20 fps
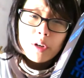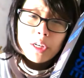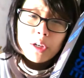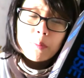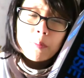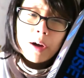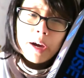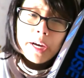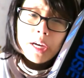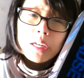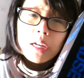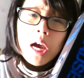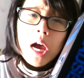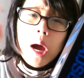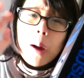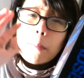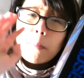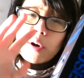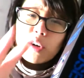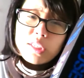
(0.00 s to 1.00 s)
where you buy it.
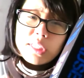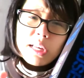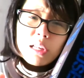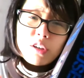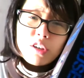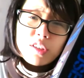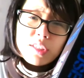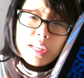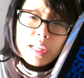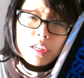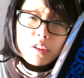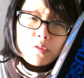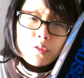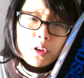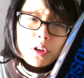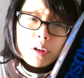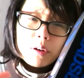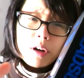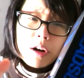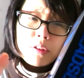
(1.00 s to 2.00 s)
Most sellers sell it for
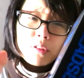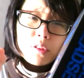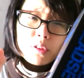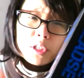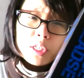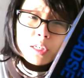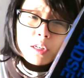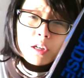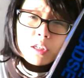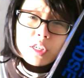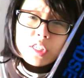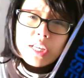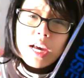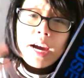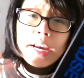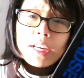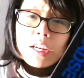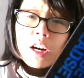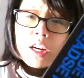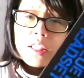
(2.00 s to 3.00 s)
around $30.
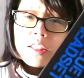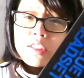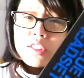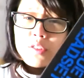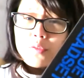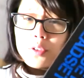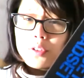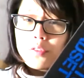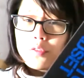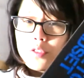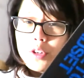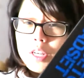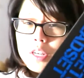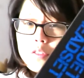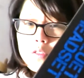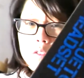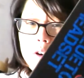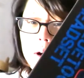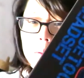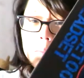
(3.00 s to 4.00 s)
I got this for free
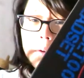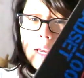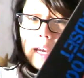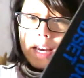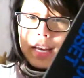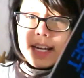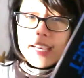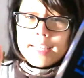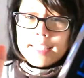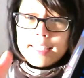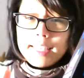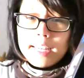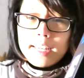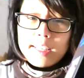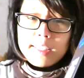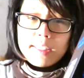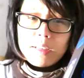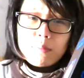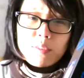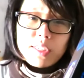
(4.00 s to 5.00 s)
from
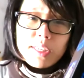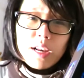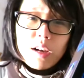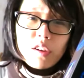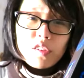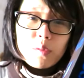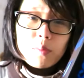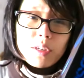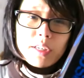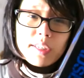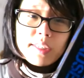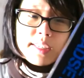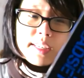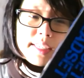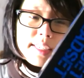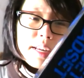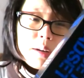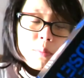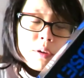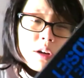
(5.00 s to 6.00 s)
Sades themselves because they
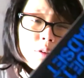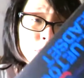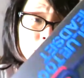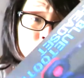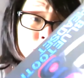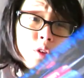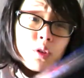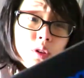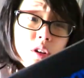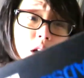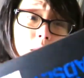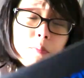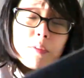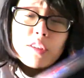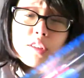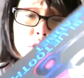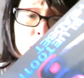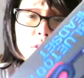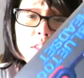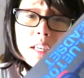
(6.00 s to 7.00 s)
sent me a review copy,
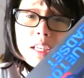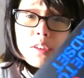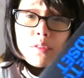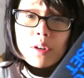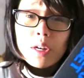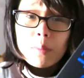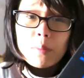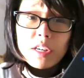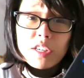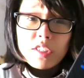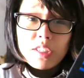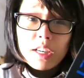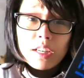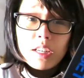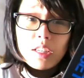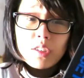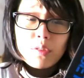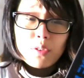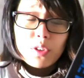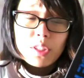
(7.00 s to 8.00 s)
so thank you very much,
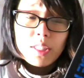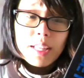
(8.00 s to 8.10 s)
Sades, for